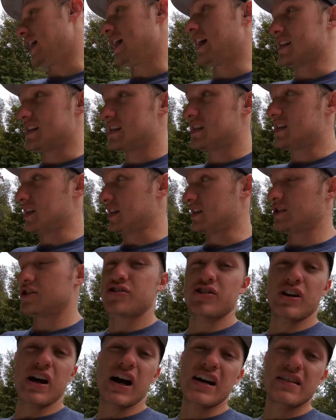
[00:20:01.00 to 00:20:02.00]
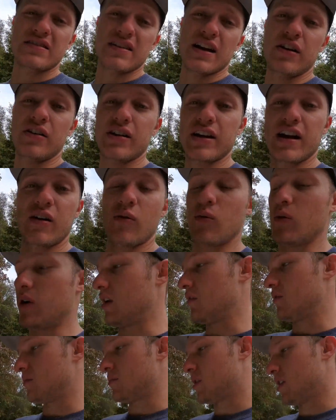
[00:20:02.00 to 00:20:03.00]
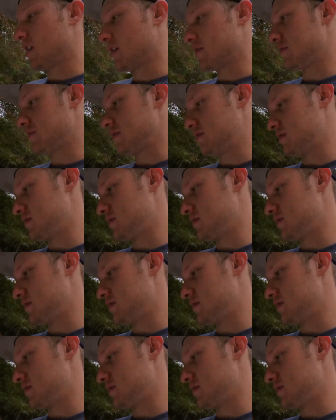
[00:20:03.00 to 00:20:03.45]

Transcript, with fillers: I had six tries and I only got one of them off